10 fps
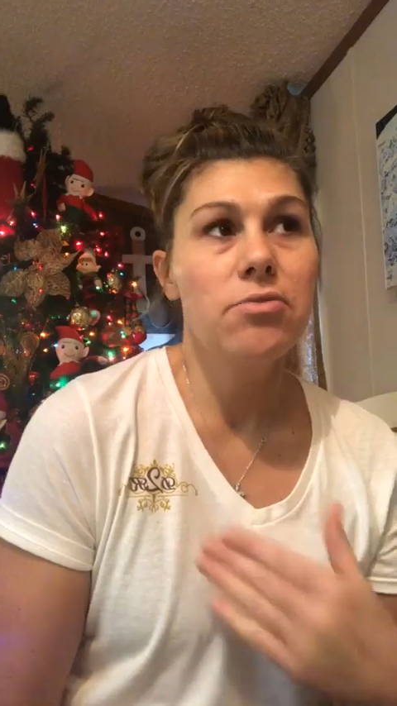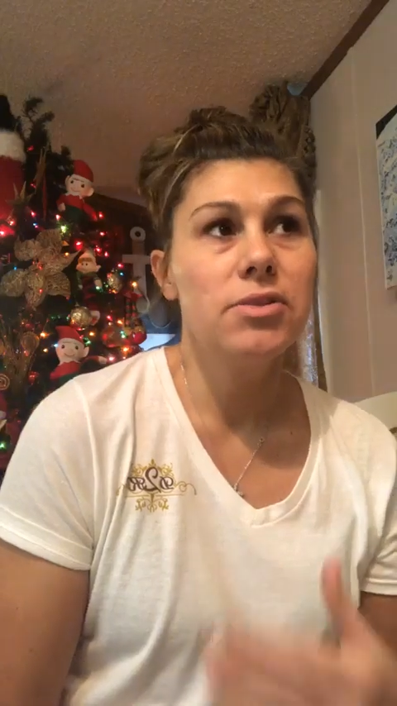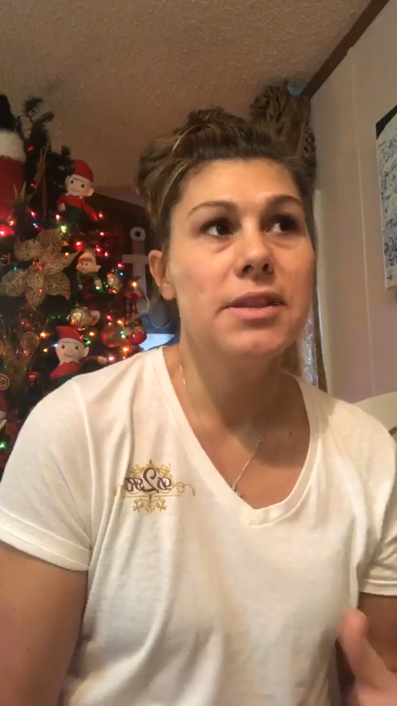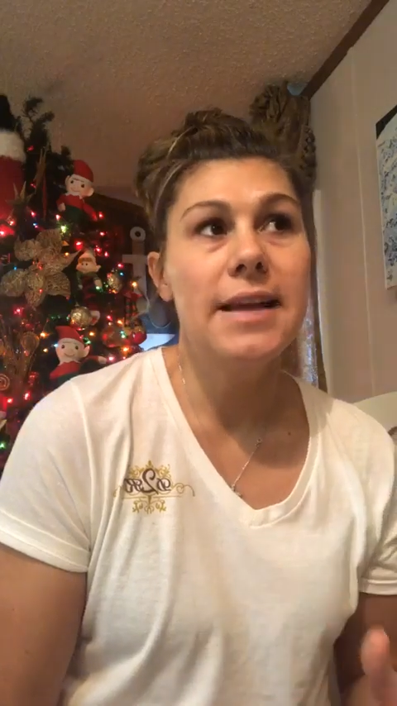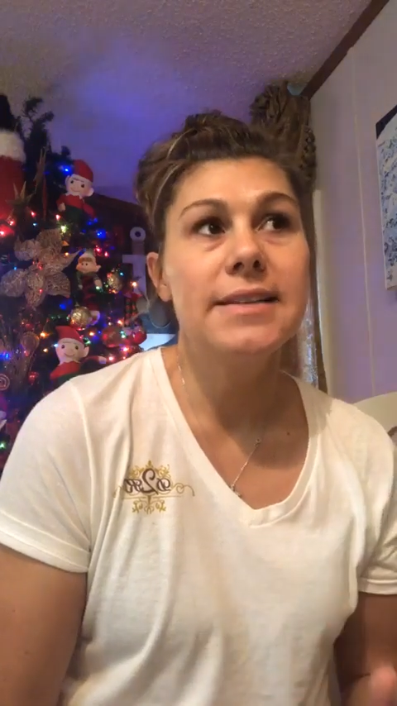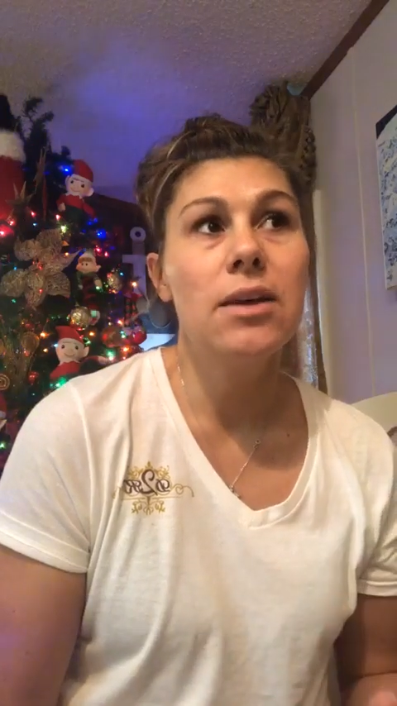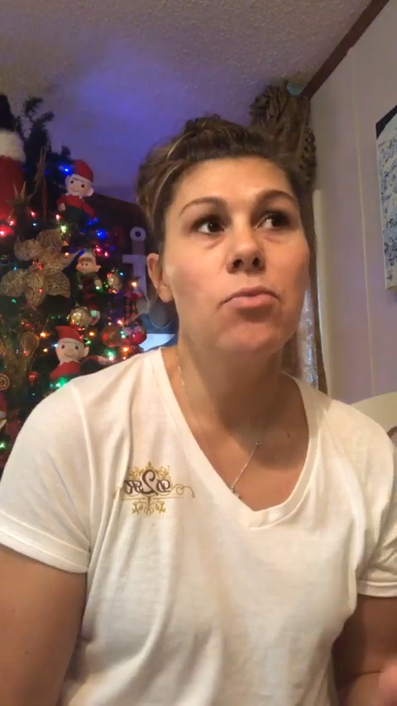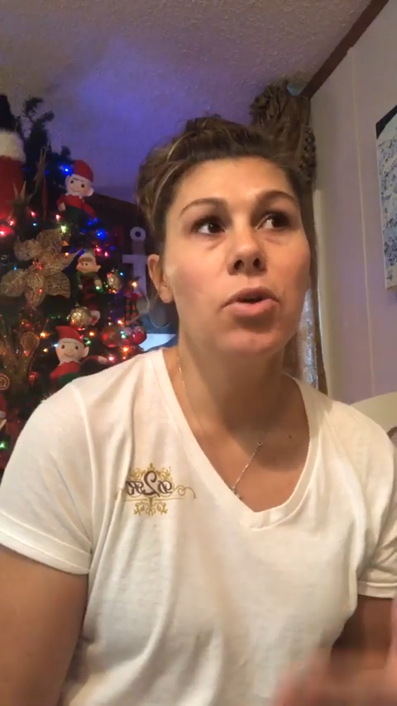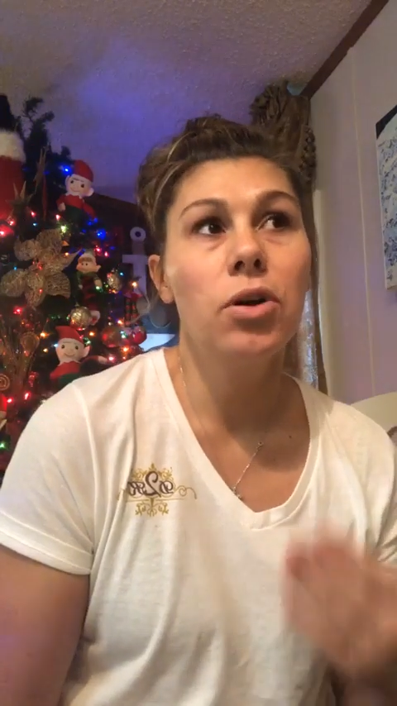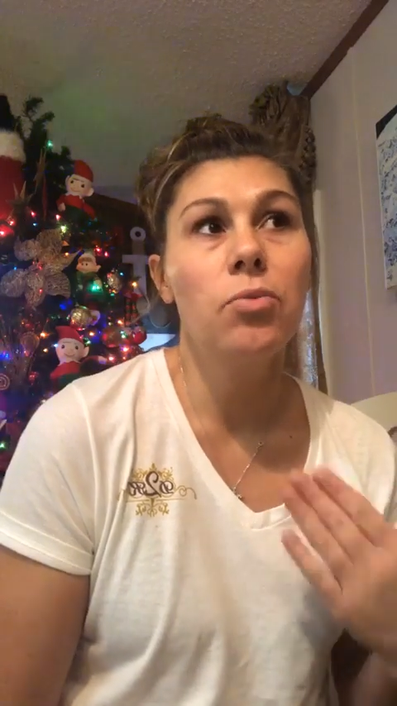They
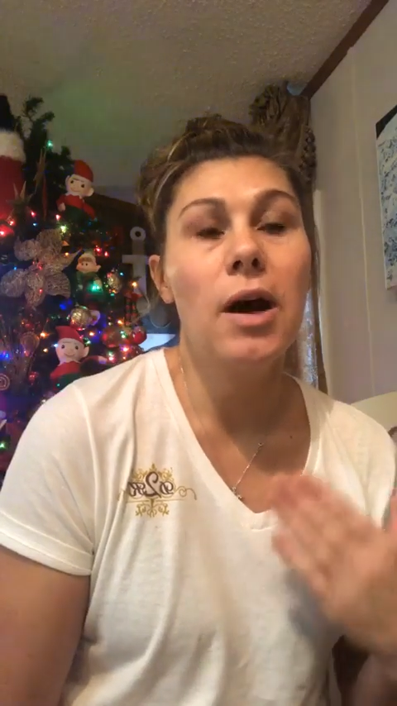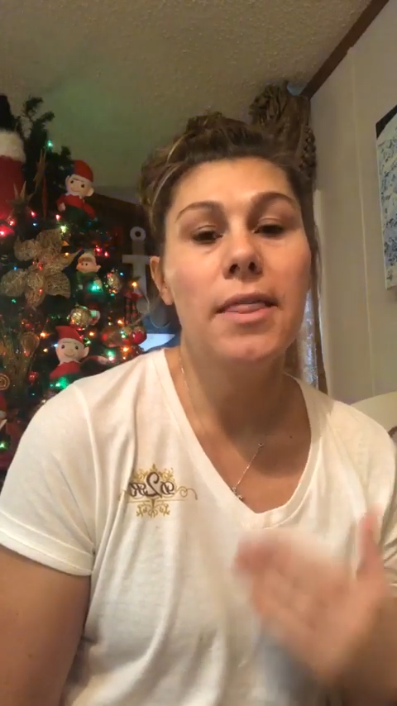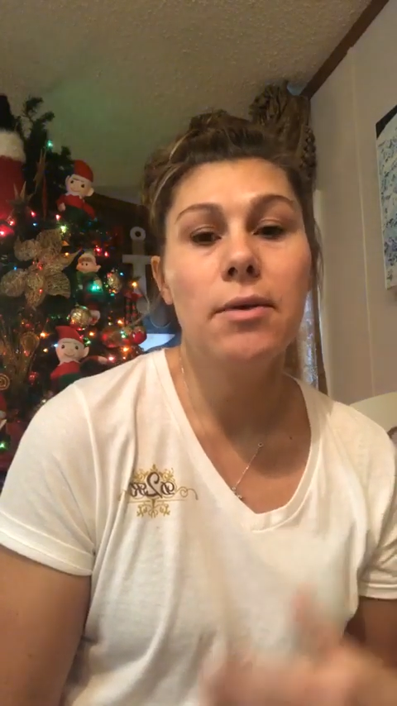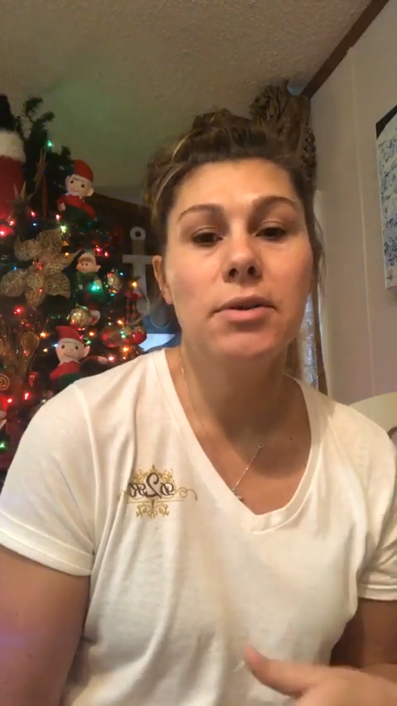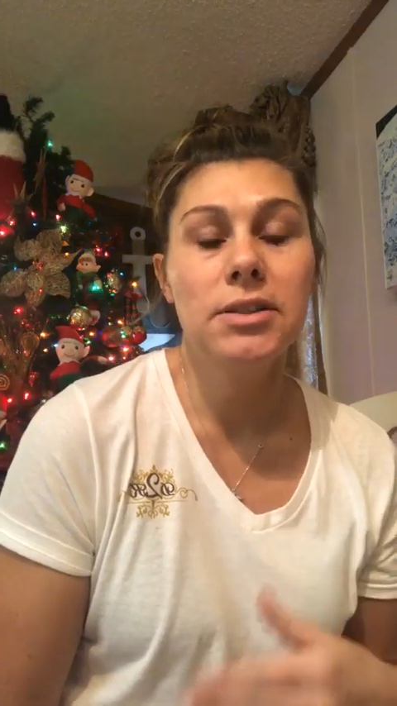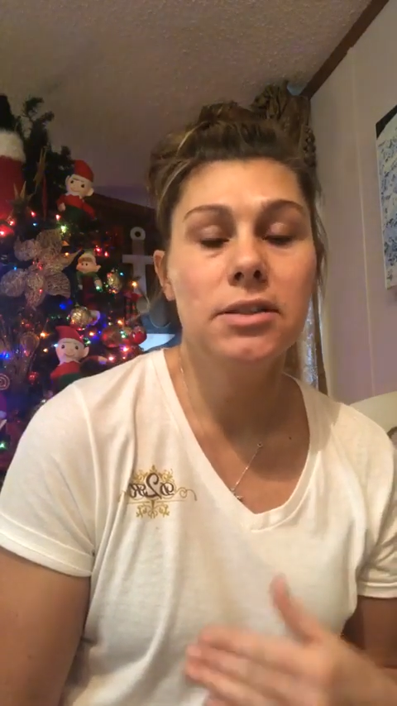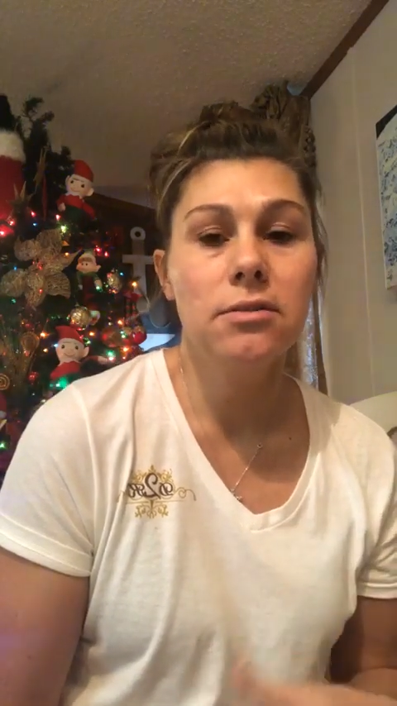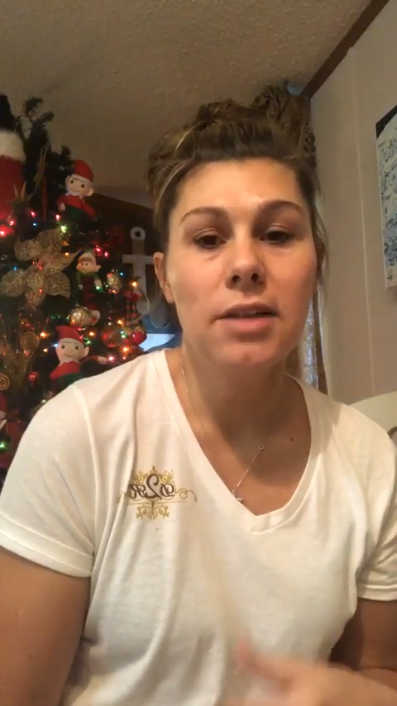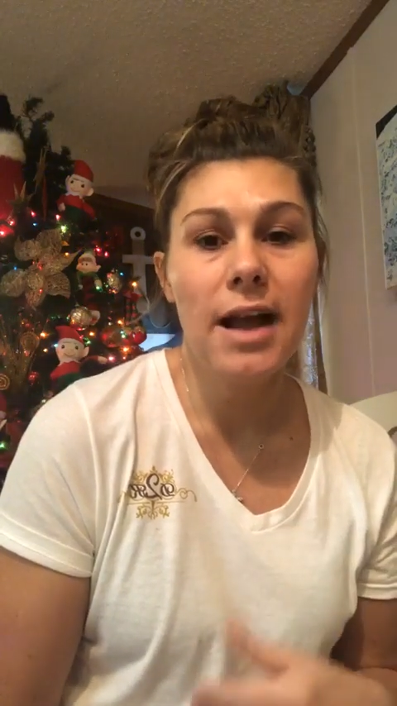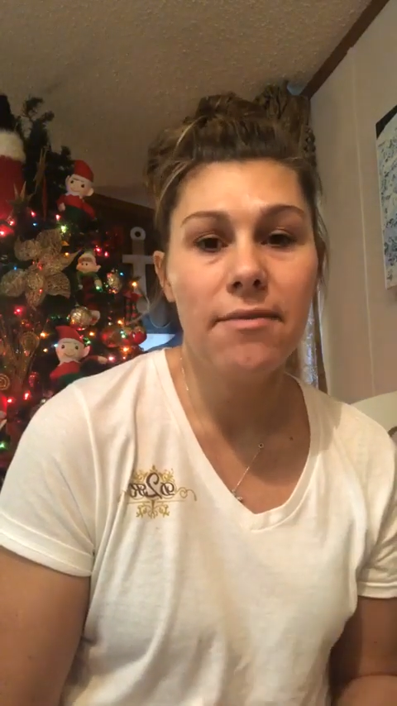sent word while there was
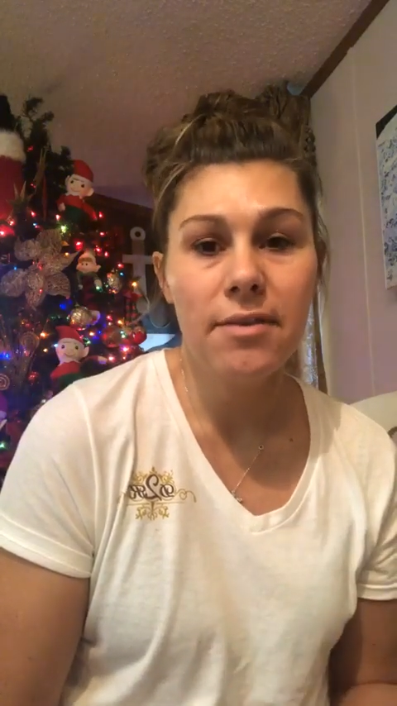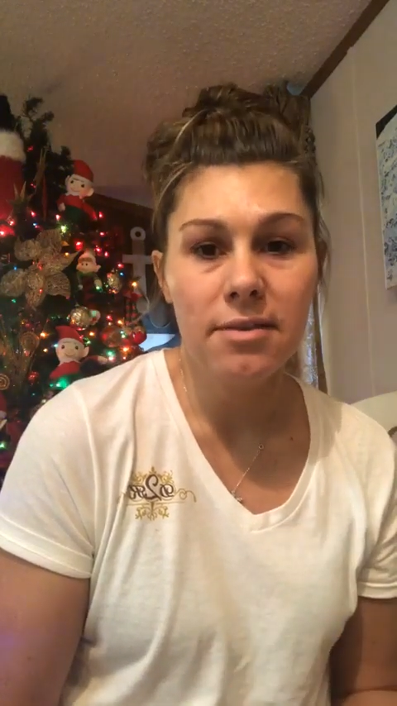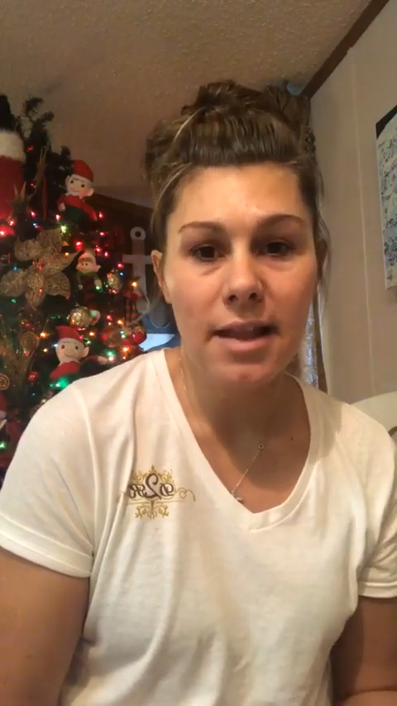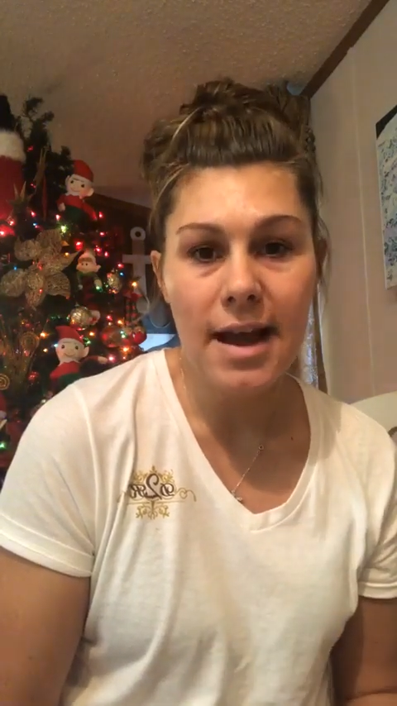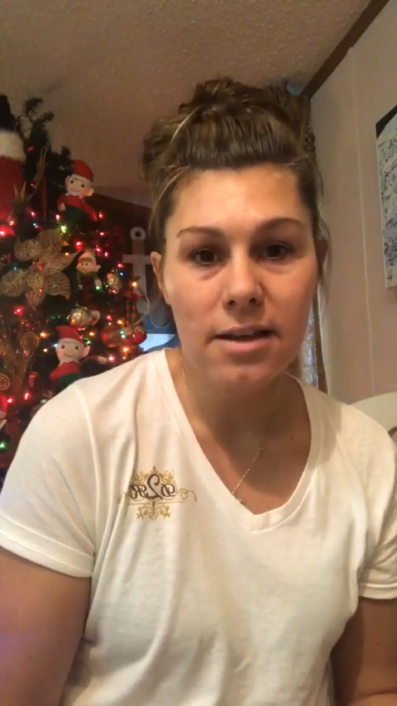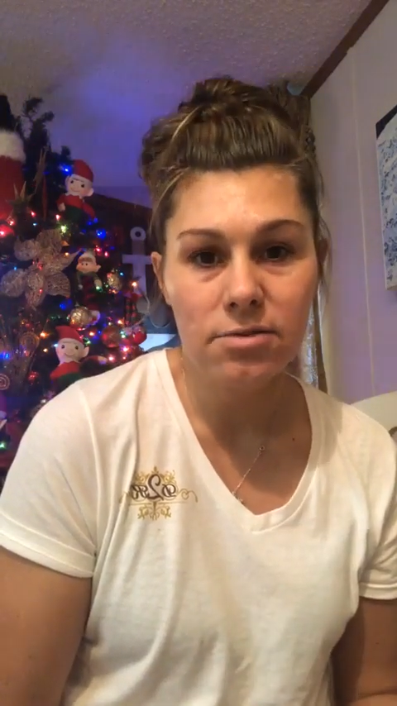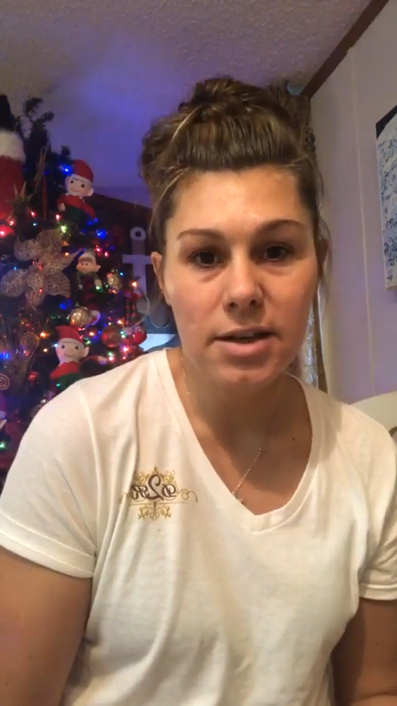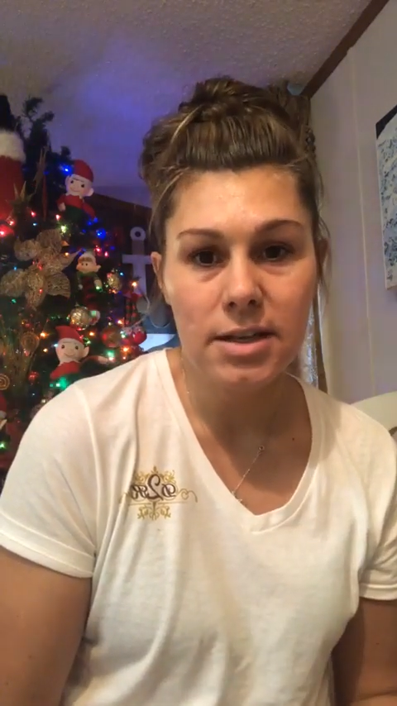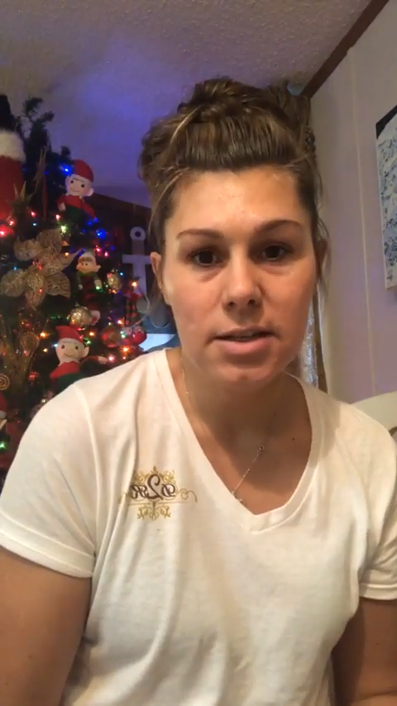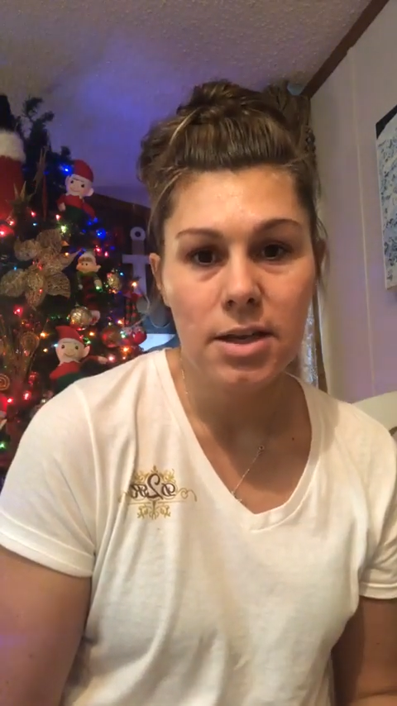still life in
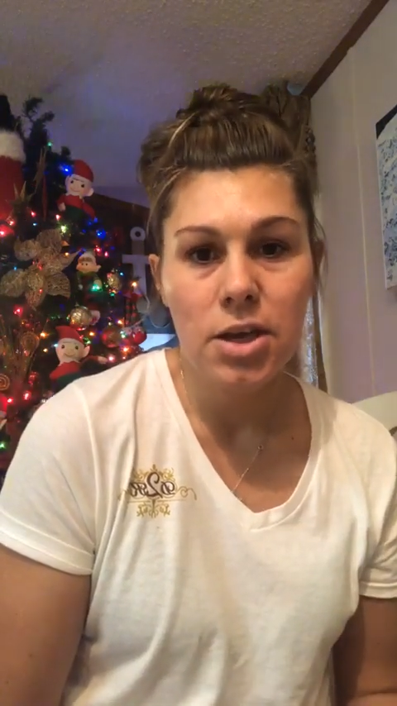Lazarus.